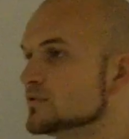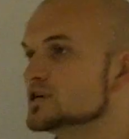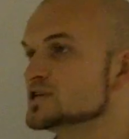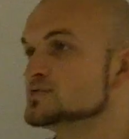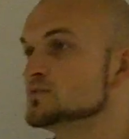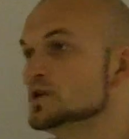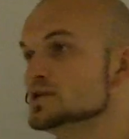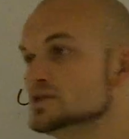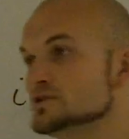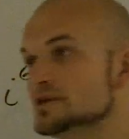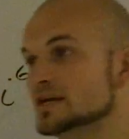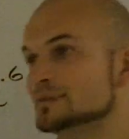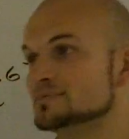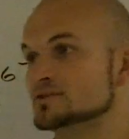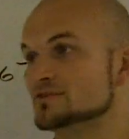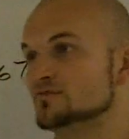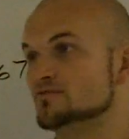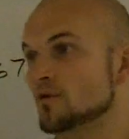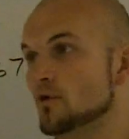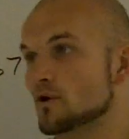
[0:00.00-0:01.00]
Because once you get up
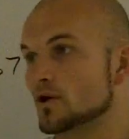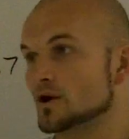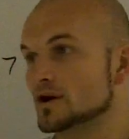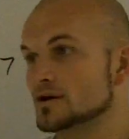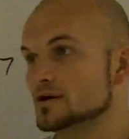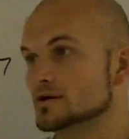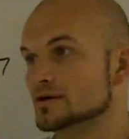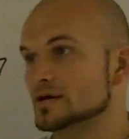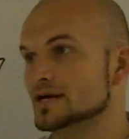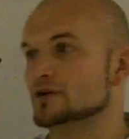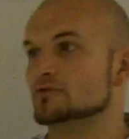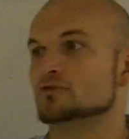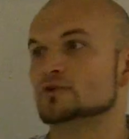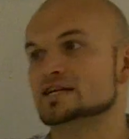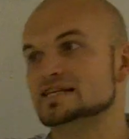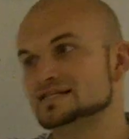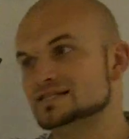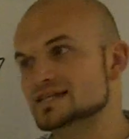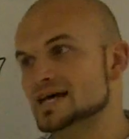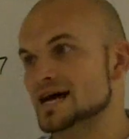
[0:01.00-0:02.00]
to 4, it
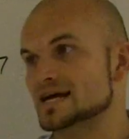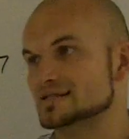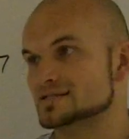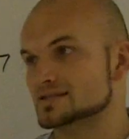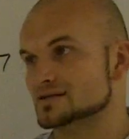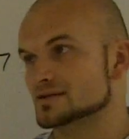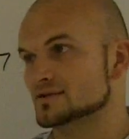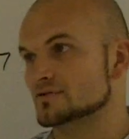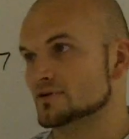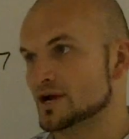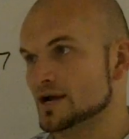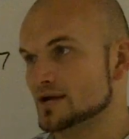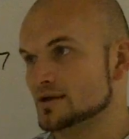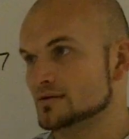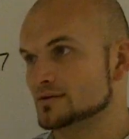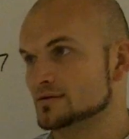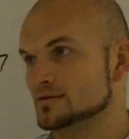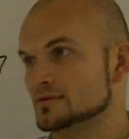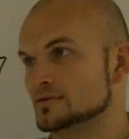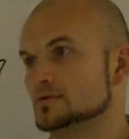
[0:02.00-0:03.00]
resets, right?
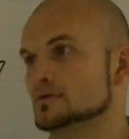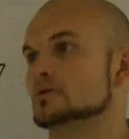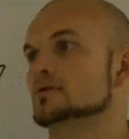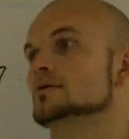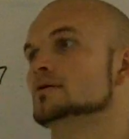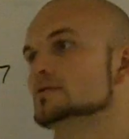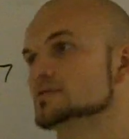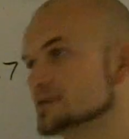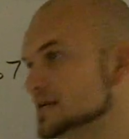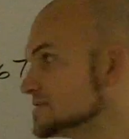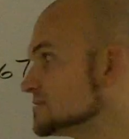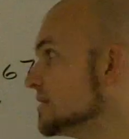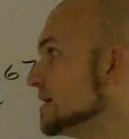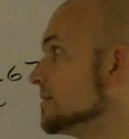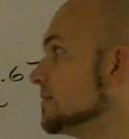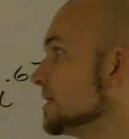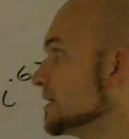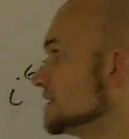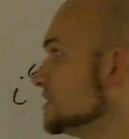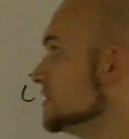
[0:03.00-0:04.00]
Oh. So that's okay.
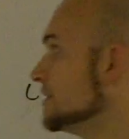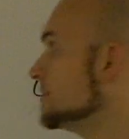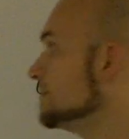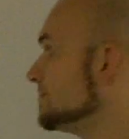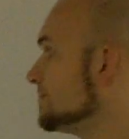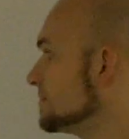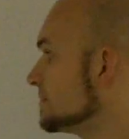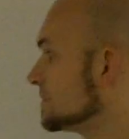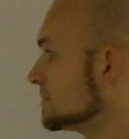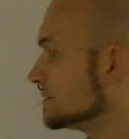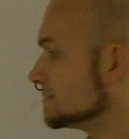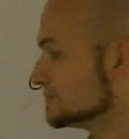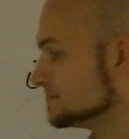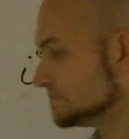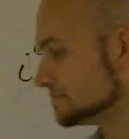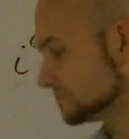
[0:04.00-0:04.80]
why I want. Or you could spend your